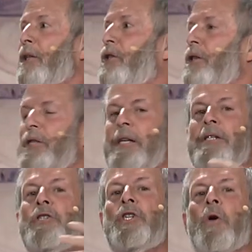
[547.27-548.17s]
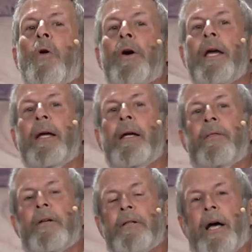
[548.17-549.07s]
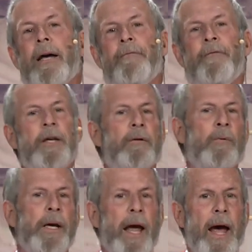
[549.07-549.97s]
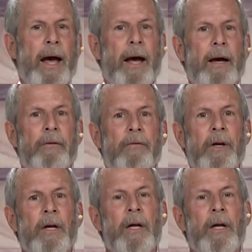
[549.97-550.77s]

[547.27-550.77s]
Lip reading: just enjoying the life that we have.